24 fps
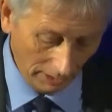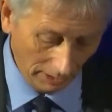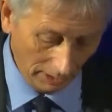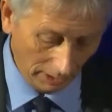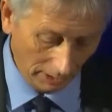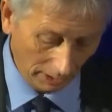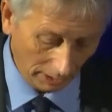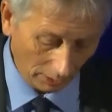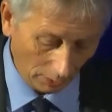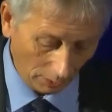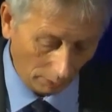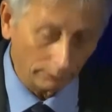
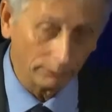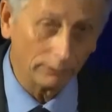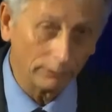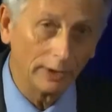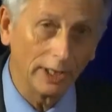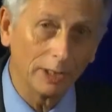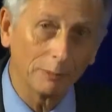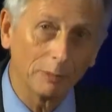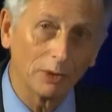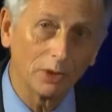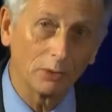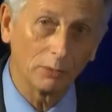
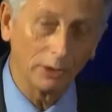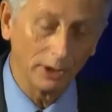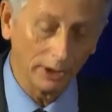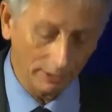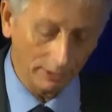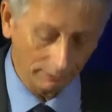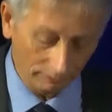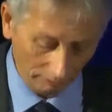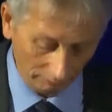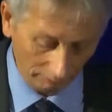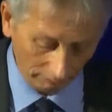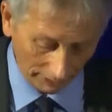conflict between
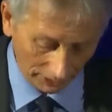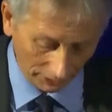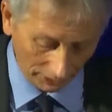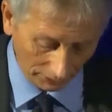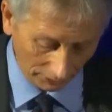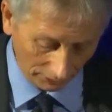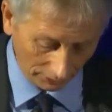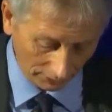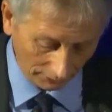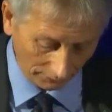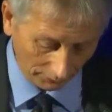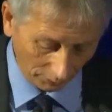different
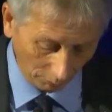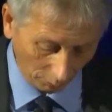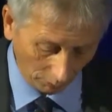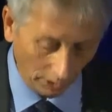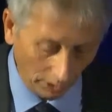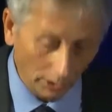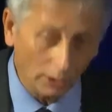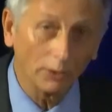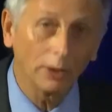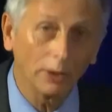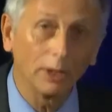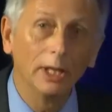regions of the
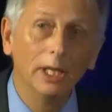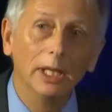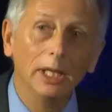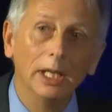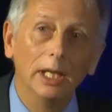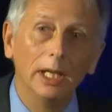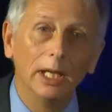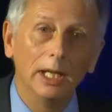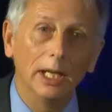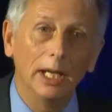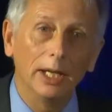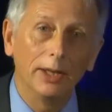world,
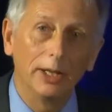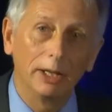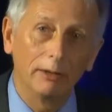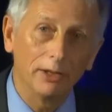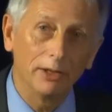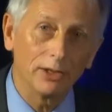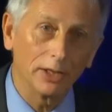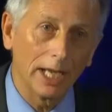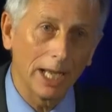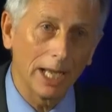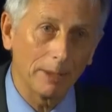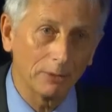and there is
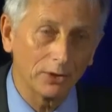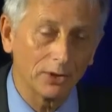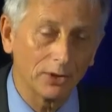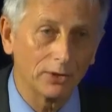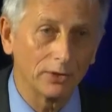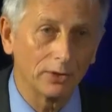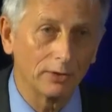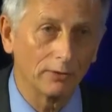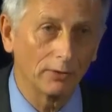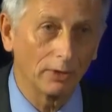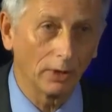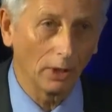an
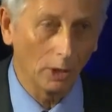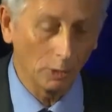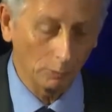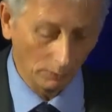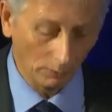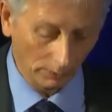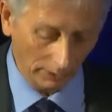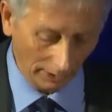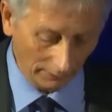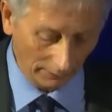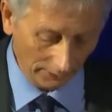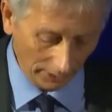absence of global
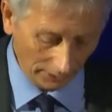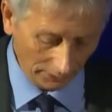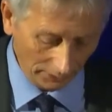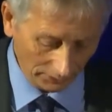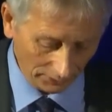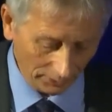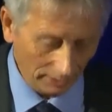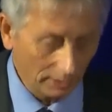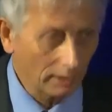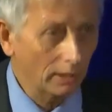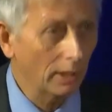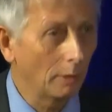
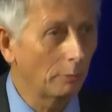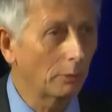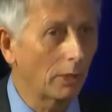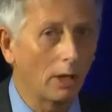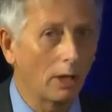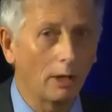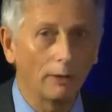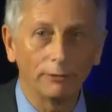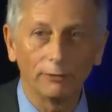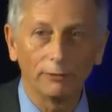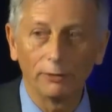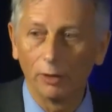governance
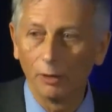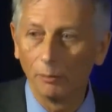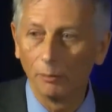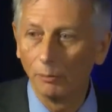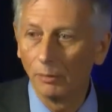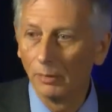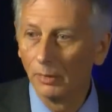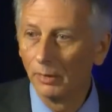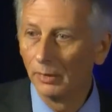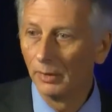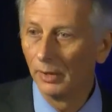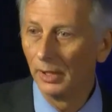apart from,
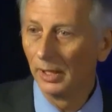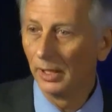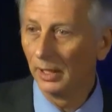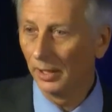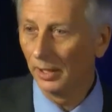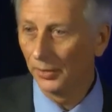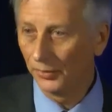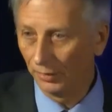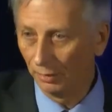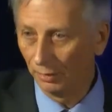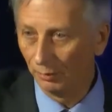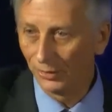
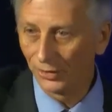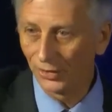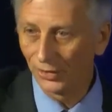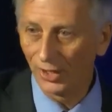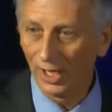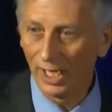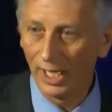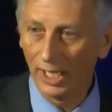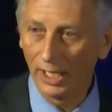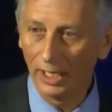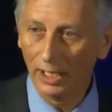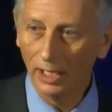as you were
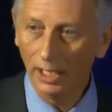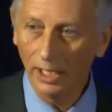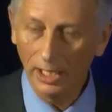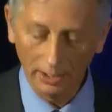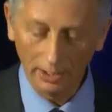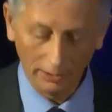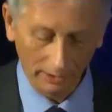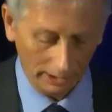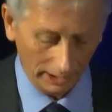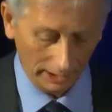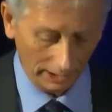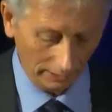saying,
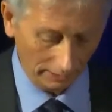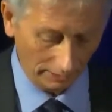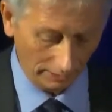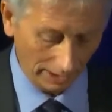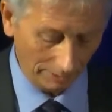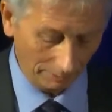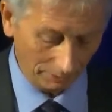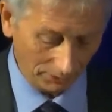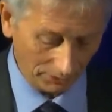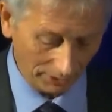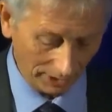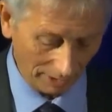in the
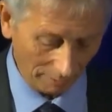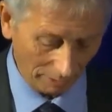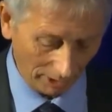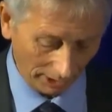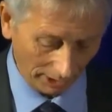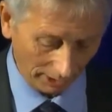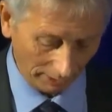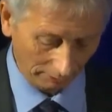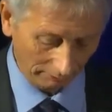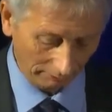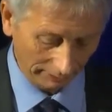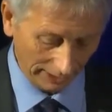deep seabed
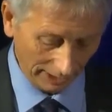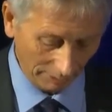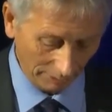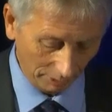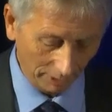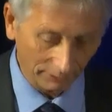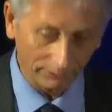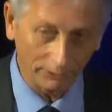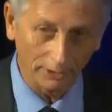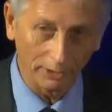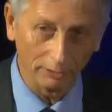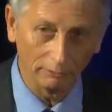arena,
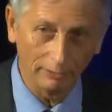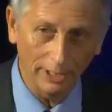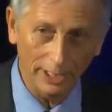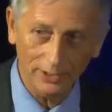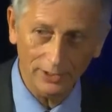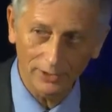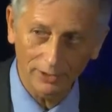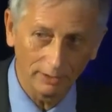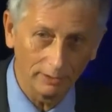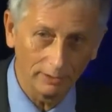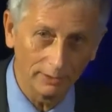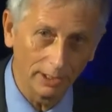but for the
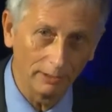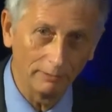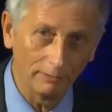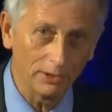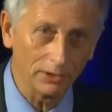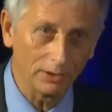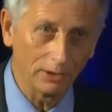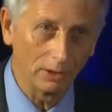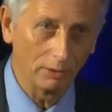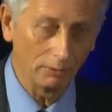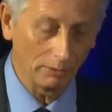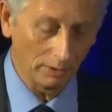rest, there is
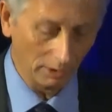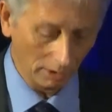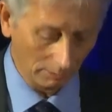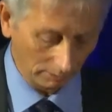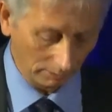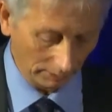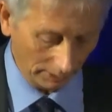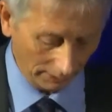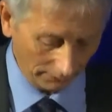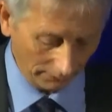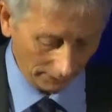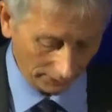no global
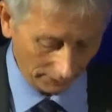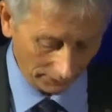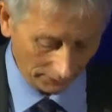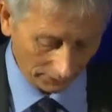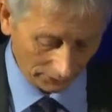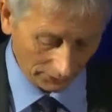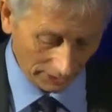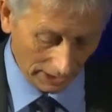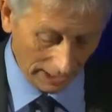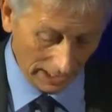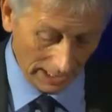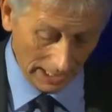
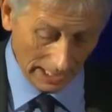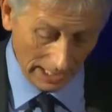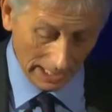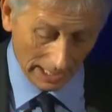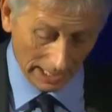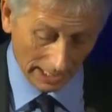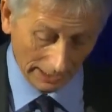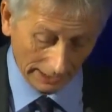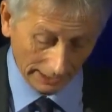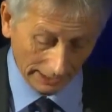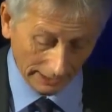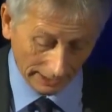governance.
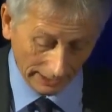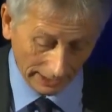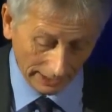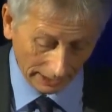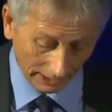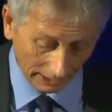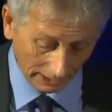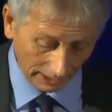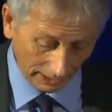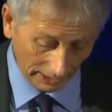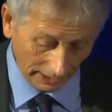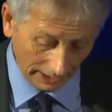And
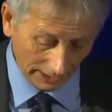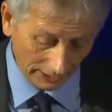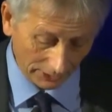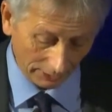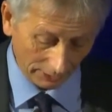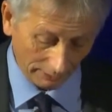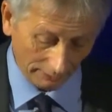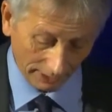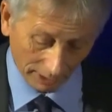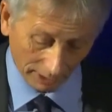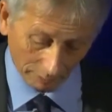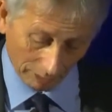indeed, is
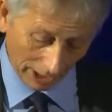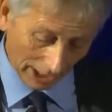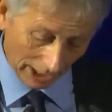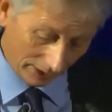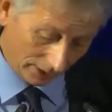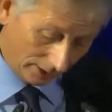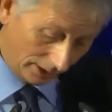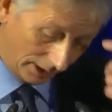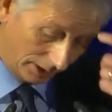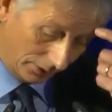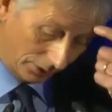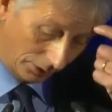there a
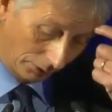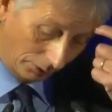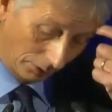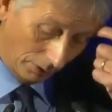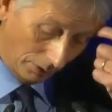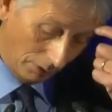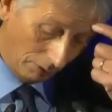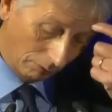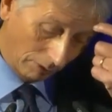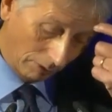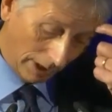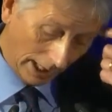capacity to
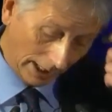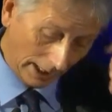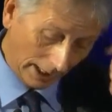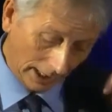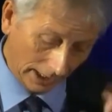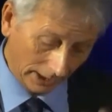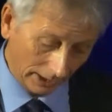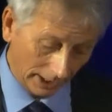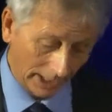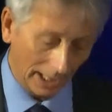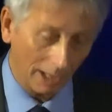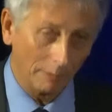rein
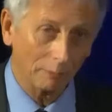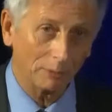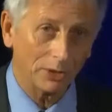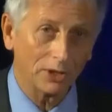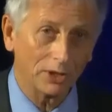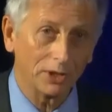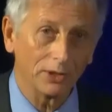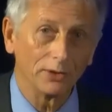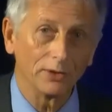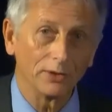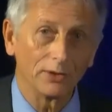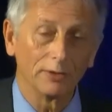in the
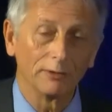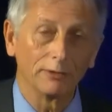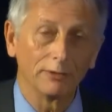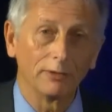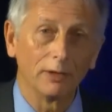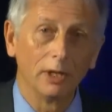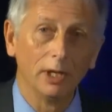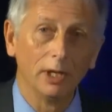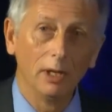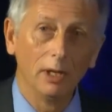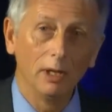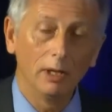ambitions of
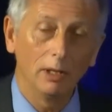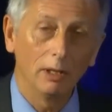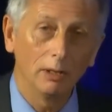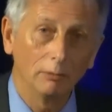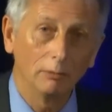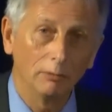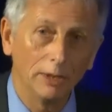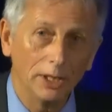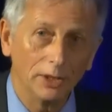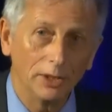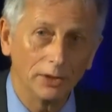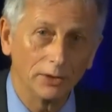
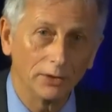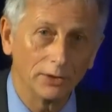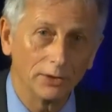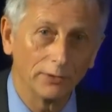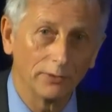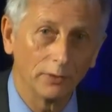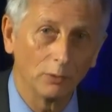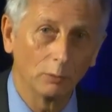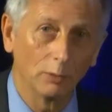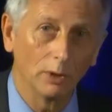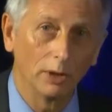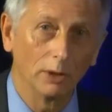regions of
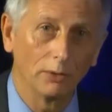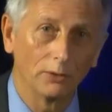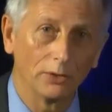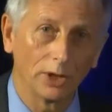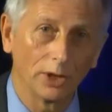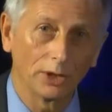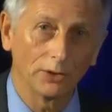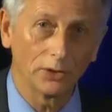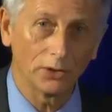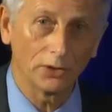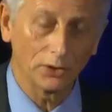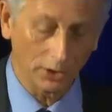the world,
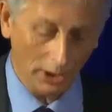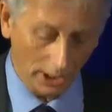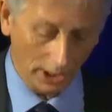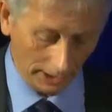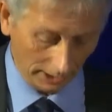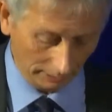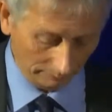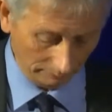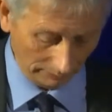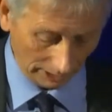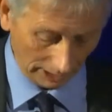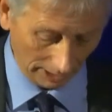such as
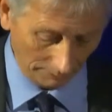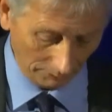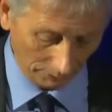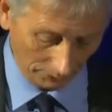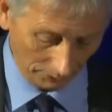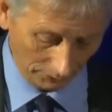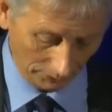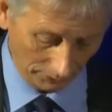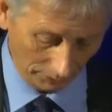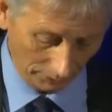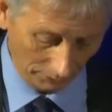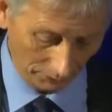China? I'm
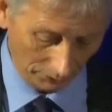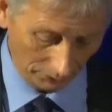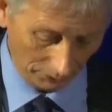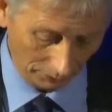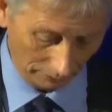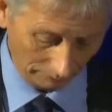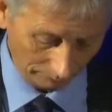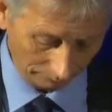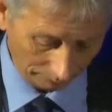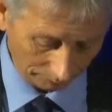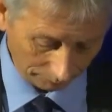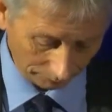not so sure.
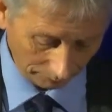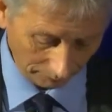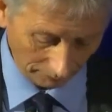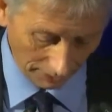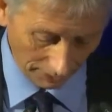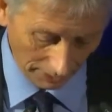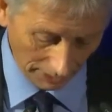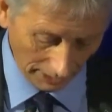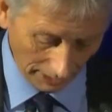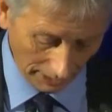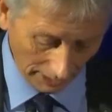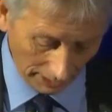
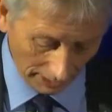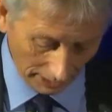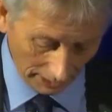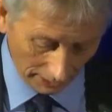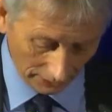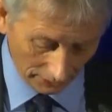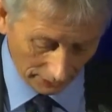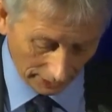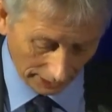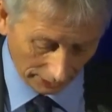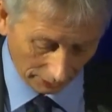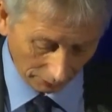
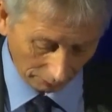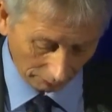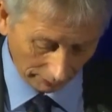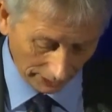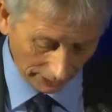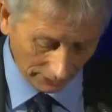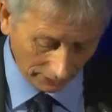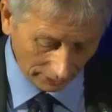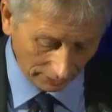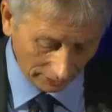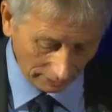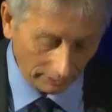Second
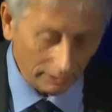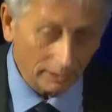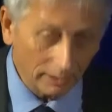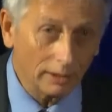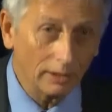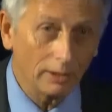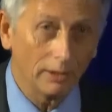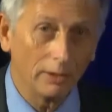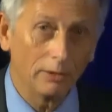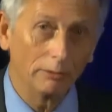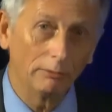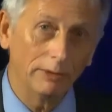risk
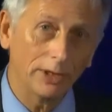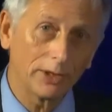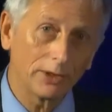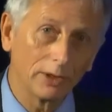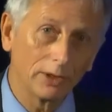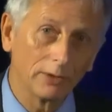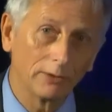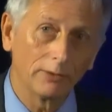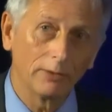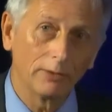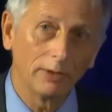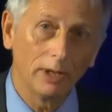
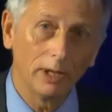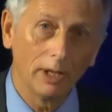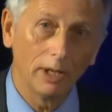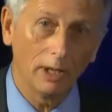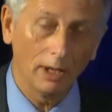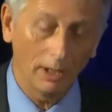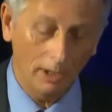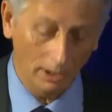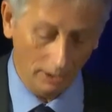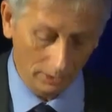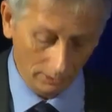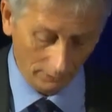of
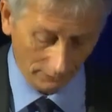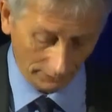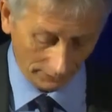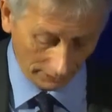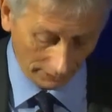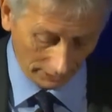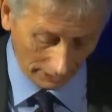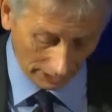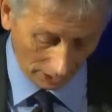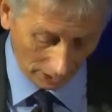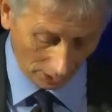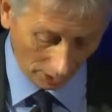
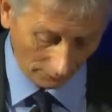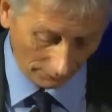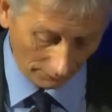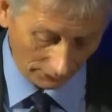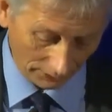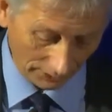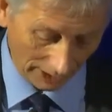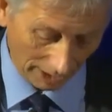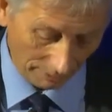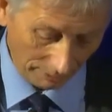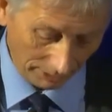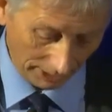
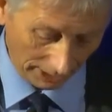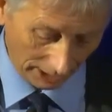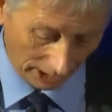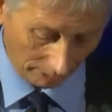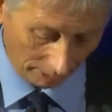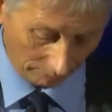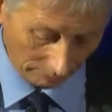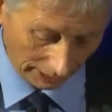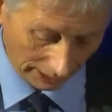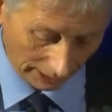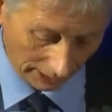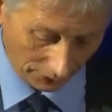overstepping our
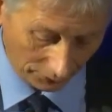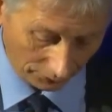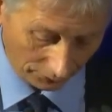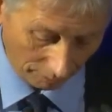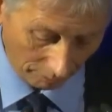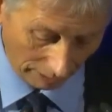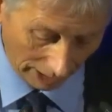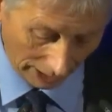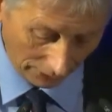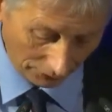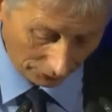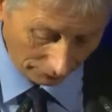planetary
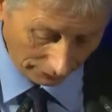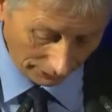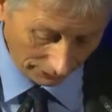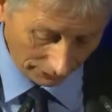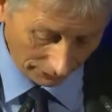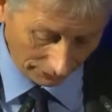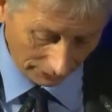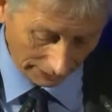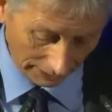boundaries.